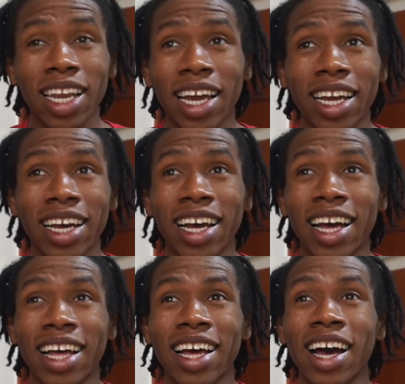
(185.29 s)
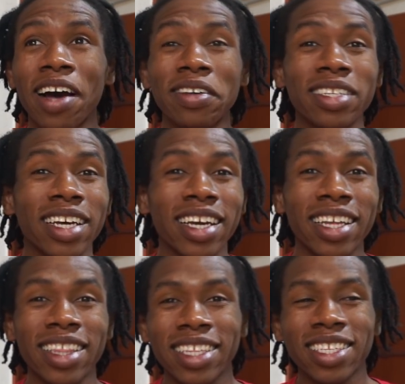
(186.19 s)
Like, I was
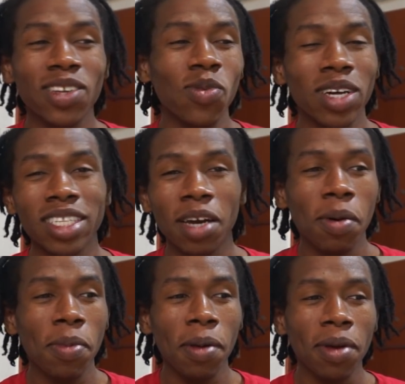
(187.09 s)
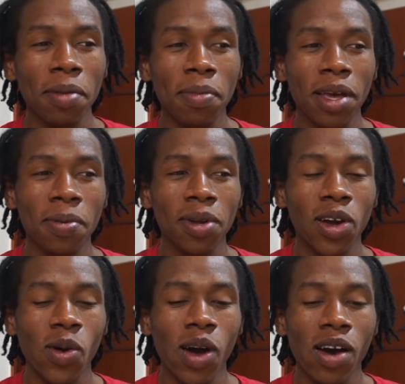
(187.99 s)
like, this is the one time I'm probably going to be able to
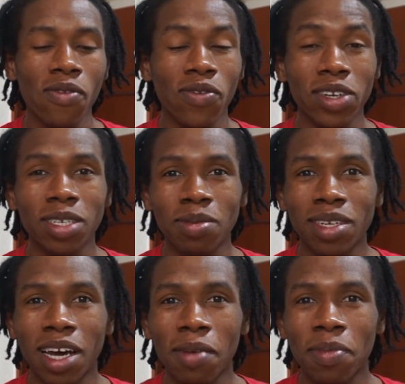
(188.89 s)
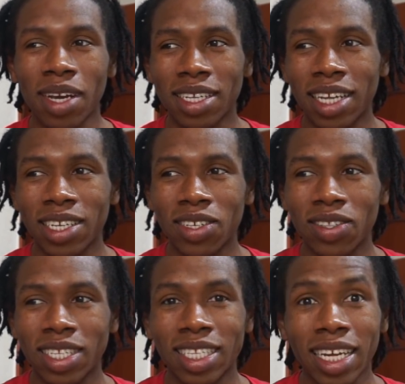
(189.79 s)
go out for some time, because I do
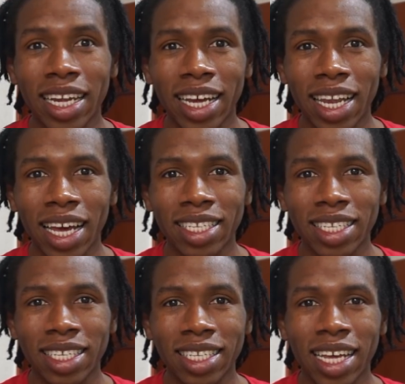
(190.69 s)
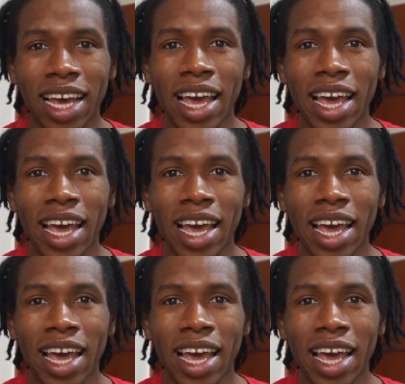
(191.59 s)
the Sunday classes.